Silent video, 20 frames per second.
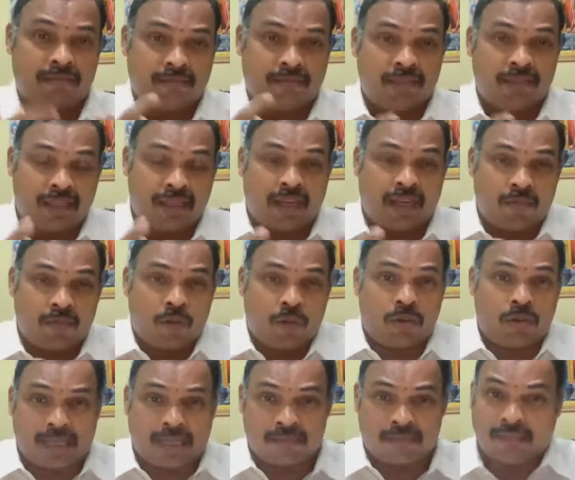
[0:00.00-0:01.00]
come out
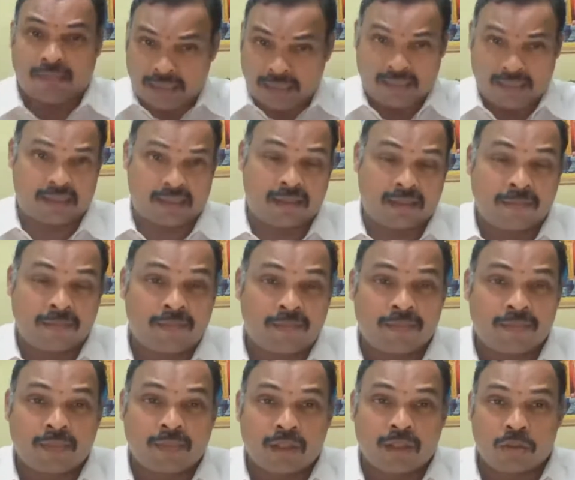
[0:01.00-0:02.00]
as words.
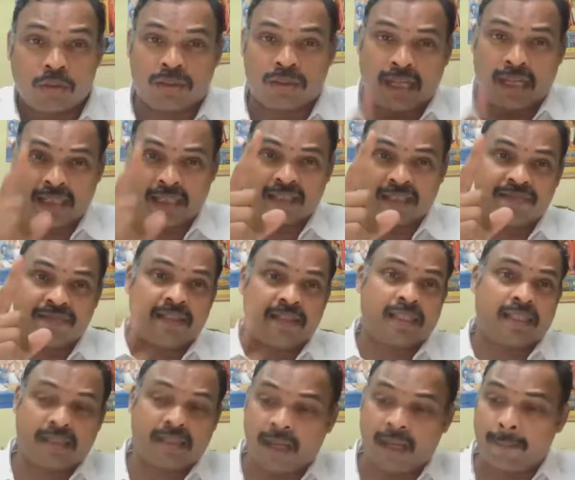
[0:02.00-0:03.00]
So that is the first
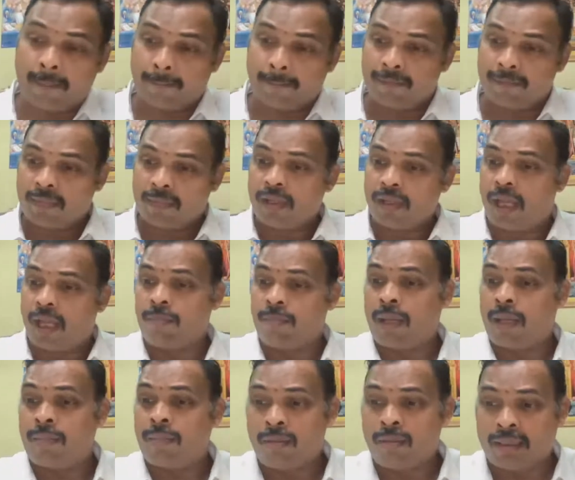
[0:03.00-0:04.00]
thing. And
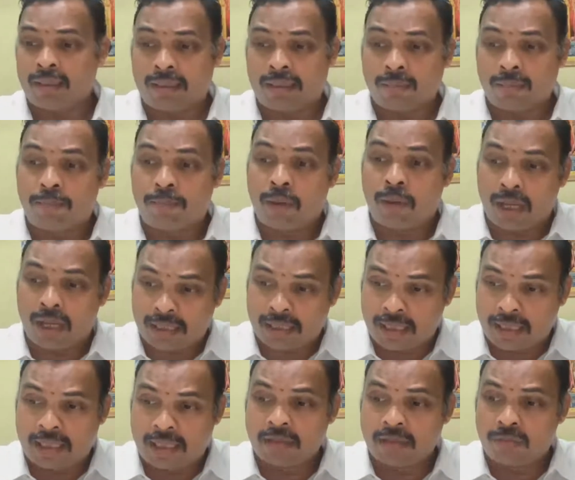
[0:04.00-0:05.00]
maybe with the
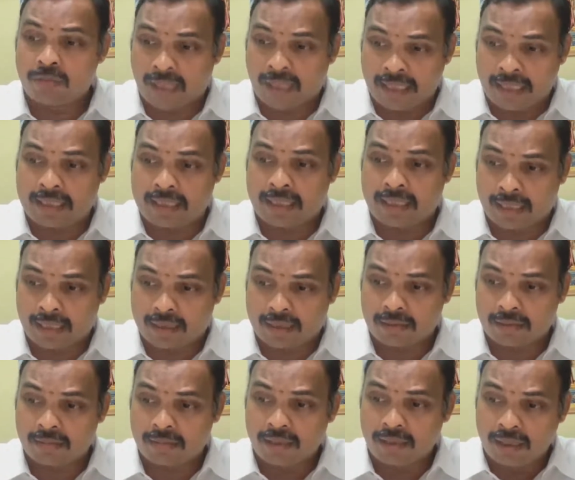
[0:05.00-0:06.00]
positive mindset,
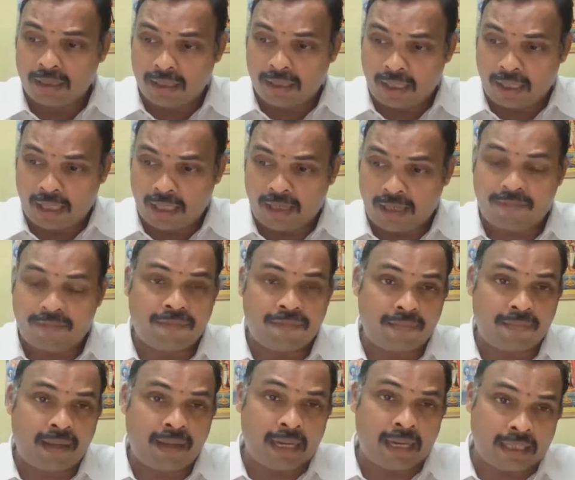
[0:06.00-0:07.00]
if
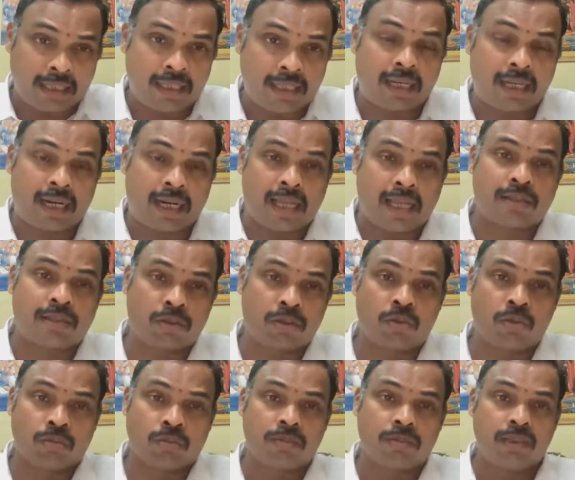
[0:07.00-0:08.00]
we enter a
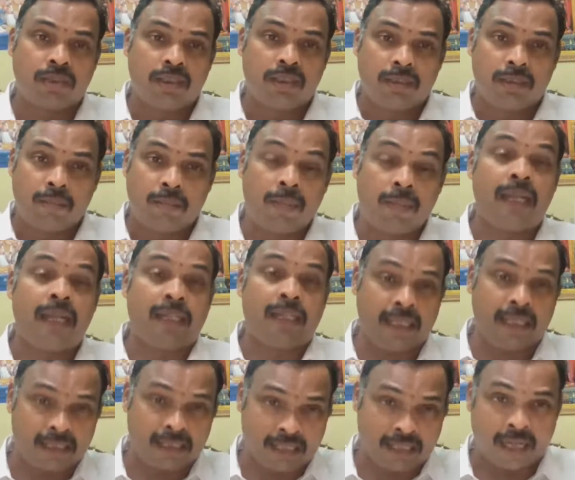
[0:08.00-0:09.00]
classroom, many
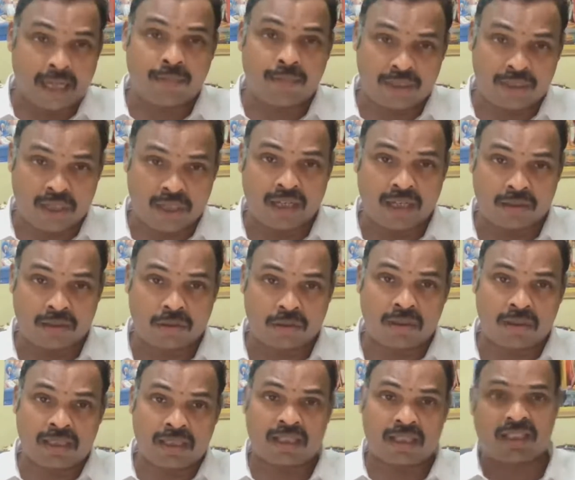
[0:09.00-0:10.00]
things can be changed. So
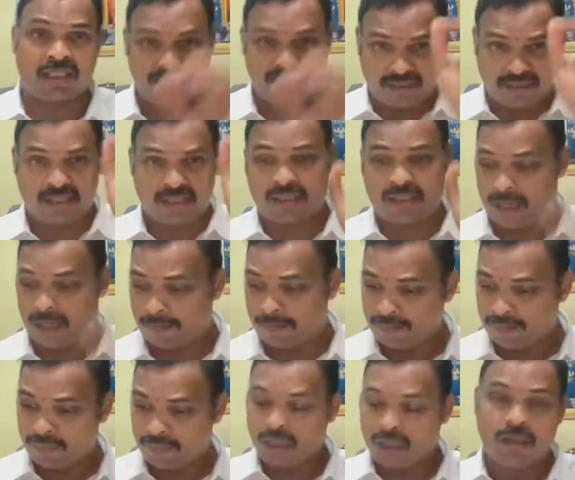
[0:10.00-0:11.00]
this is the first thing.
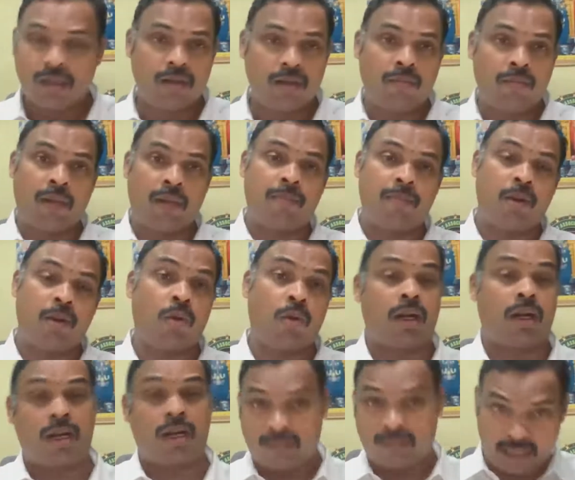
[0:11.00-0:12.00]
Maybe
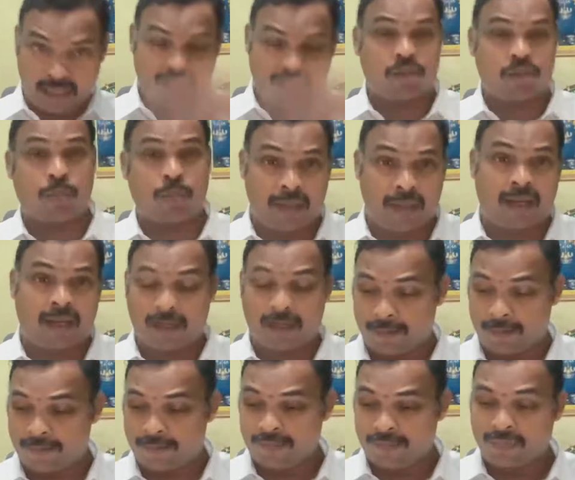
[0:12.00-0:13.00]
whatever I speak,
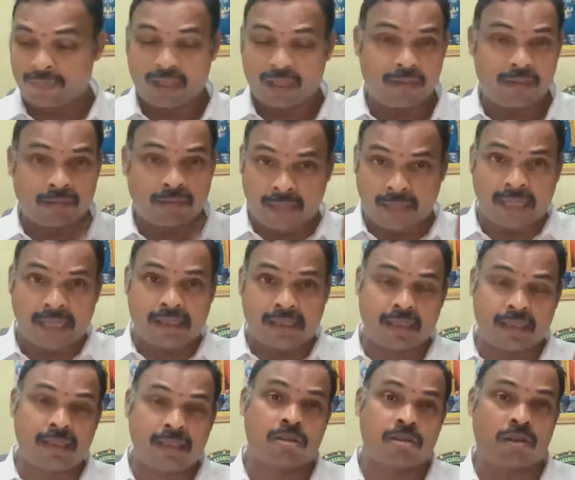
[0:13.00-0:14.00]
if the mindset
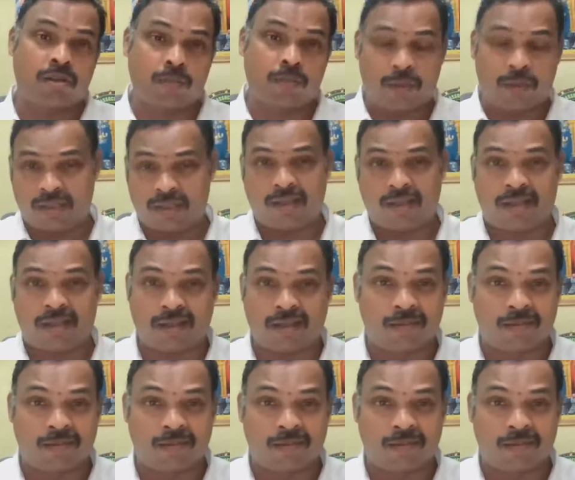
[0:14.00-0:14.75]
is not positive,